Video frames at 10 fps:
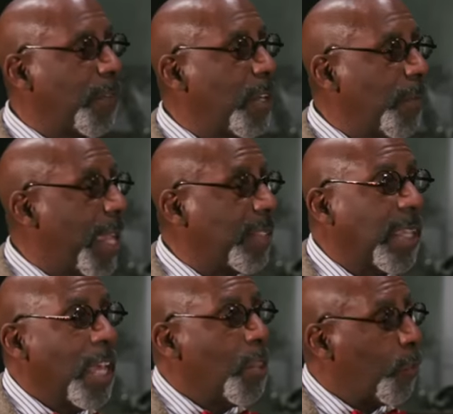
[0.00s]
it's not very fast.
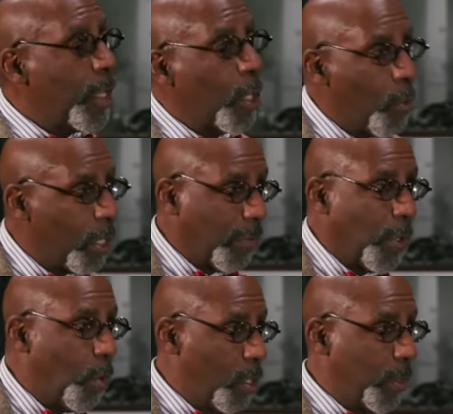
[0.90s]
3/4
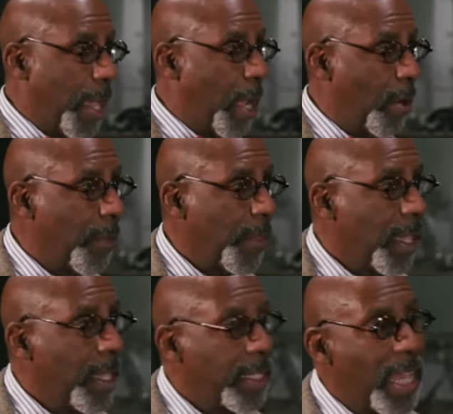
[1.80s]
of a horsepower,
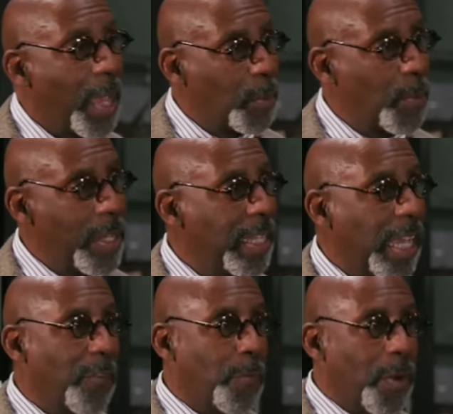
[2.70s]
top speed
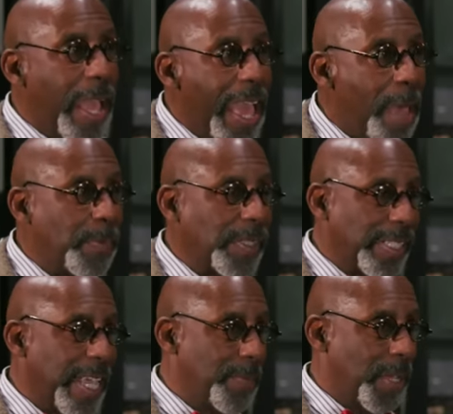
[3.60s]
of
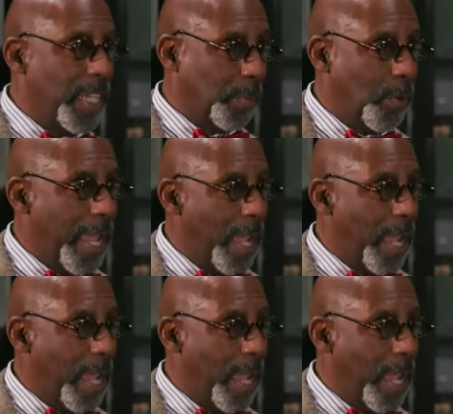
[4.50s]
perhaps 10 miles per